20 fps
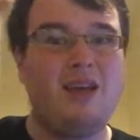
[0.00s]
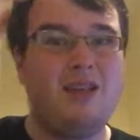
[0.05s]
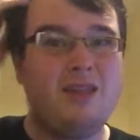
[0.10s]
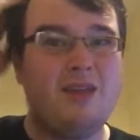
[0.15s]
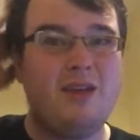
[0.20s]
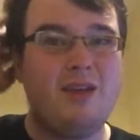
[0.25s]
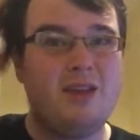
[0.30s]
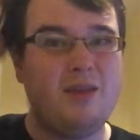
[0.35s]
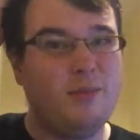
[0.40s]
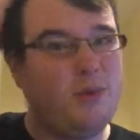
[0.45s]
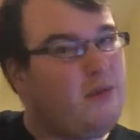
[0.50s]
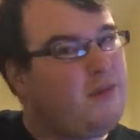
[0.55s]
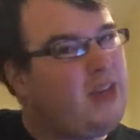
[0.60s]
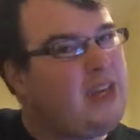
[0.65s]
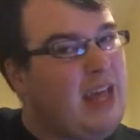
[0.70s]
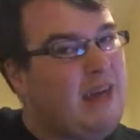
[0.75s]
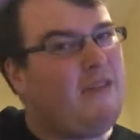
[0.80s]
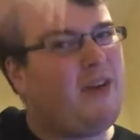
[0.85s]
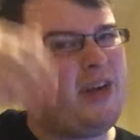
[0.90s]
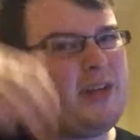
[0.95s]
The movie
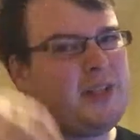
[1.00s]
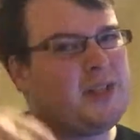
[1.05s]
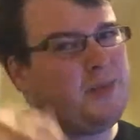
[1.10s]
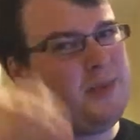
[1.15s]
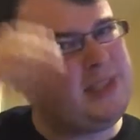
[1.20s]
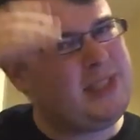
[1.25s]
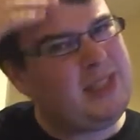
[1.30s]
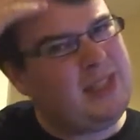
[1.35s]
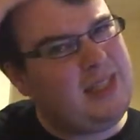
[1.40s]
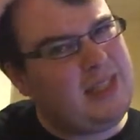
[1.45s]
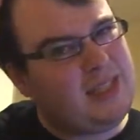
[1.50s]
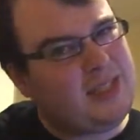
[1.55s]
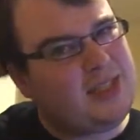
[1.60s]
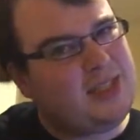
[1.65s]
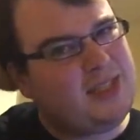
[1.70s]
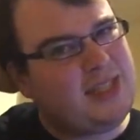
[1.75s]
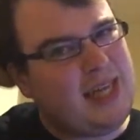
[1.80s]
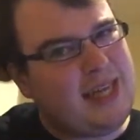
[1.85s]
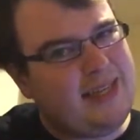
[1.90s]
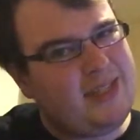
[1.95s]
never explicitly
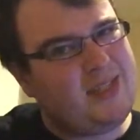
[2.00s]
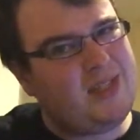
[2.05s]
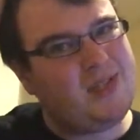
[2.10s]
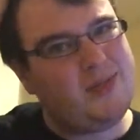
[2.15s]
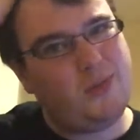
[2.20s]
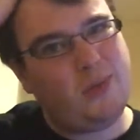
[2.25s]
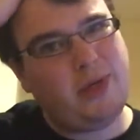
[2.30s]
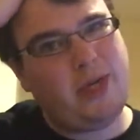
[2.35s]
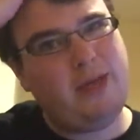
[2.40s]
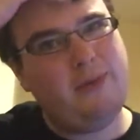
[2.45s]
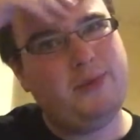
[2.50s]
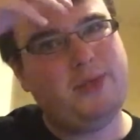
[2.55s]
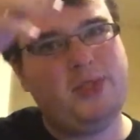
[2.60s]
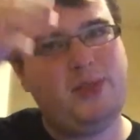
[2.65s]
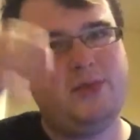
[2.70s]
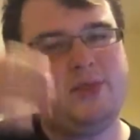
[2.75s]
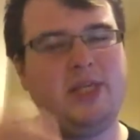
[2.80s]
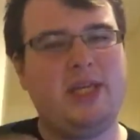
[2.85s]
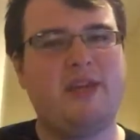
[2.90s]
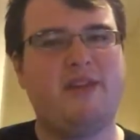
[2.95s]
says what he was
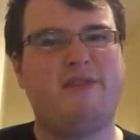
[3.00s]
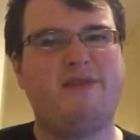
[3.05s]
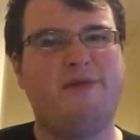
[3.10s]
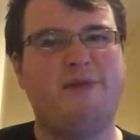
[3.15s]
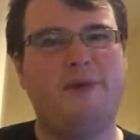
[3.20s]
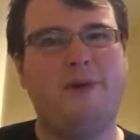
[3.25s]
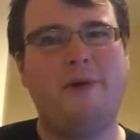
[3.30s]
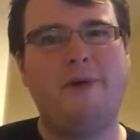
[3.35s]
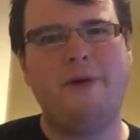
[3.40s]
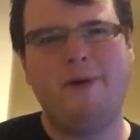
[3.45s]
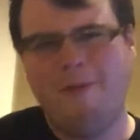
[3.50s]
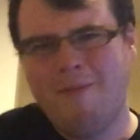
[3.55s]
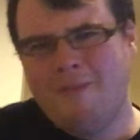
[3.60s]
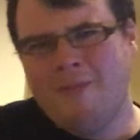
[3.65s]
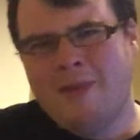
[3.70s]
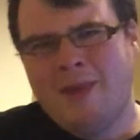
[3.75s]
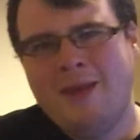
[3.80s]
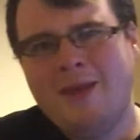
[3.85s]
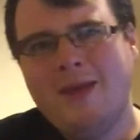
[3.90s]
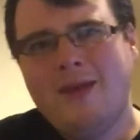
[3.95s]
using it for.
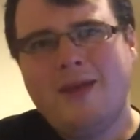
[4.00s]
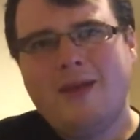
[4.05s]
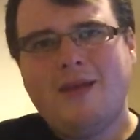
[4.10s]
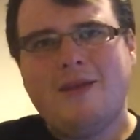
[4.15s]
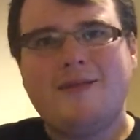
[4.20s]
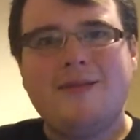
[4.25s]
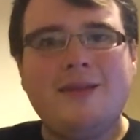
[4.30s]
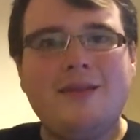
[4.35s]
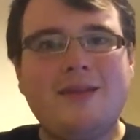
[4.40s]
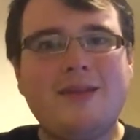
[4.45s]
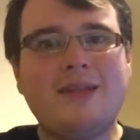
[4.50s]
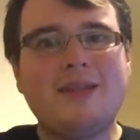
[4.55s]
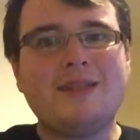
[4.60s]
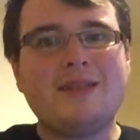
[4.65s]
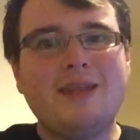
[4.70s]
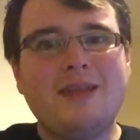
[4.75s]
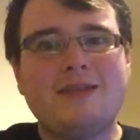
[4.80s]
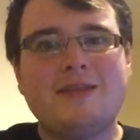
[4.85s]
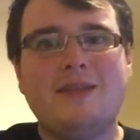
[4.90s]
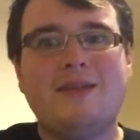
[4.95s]

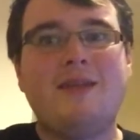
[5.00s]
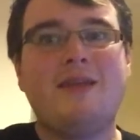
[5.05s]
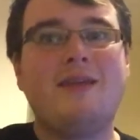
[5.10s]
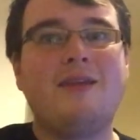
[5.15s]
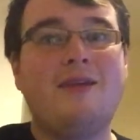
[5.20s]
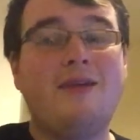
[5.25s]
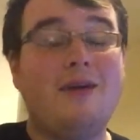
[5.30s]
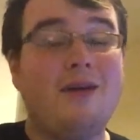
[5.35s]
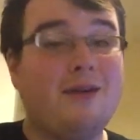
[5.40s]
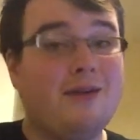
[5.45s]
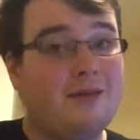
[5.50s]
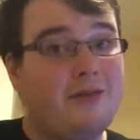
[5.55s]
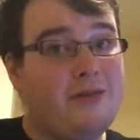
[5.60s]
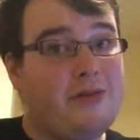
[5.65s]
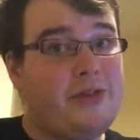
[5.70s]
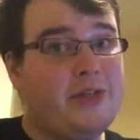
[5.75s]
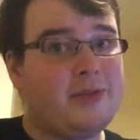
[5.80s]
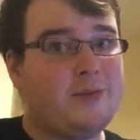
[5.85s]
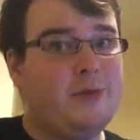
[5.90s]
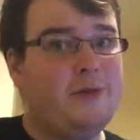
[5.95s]
That's the thing that
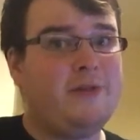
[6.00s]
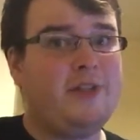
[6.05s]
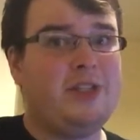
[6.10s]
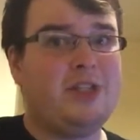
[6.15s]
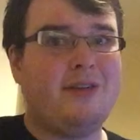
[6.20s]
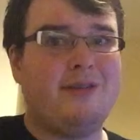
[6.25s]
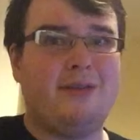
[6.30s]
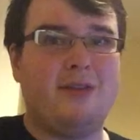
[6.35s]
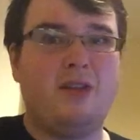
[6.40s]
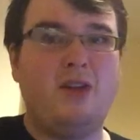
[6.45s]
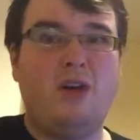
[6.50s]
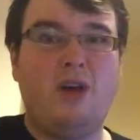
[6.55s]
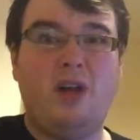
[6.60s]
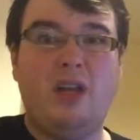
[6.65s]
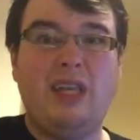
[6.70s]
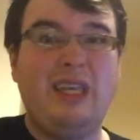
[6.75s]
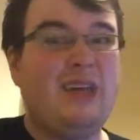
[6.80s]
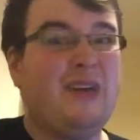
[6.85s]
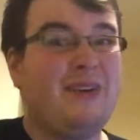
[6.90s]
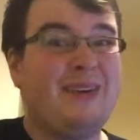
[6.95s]
with this movie in general, not a
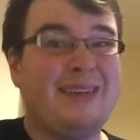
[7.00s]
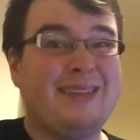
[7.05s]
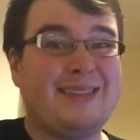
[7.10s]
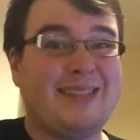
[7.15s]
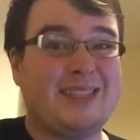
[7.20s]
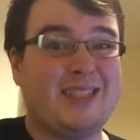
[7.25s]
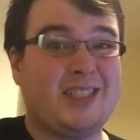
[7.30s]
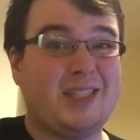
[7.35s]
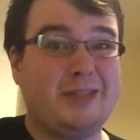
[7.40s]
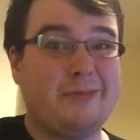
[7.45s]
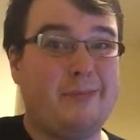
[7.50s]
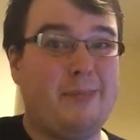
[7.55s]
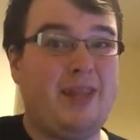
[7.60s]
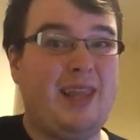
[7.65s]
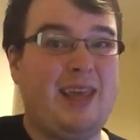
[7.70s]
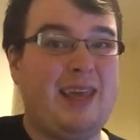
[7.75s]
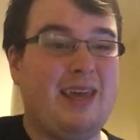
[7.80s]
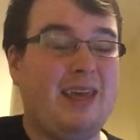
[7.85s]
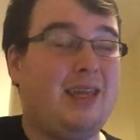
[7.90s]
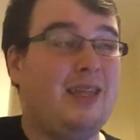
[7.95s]
lot is
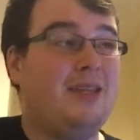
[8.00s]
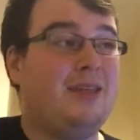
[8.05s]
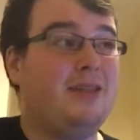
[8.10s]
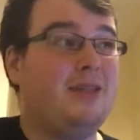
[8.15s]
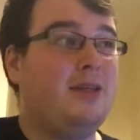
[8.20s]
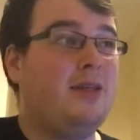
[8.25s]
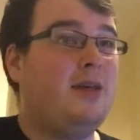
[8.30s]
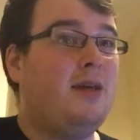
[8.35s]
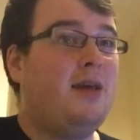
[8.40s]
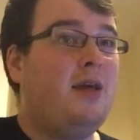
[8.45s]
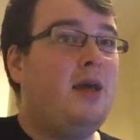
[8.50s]
explained.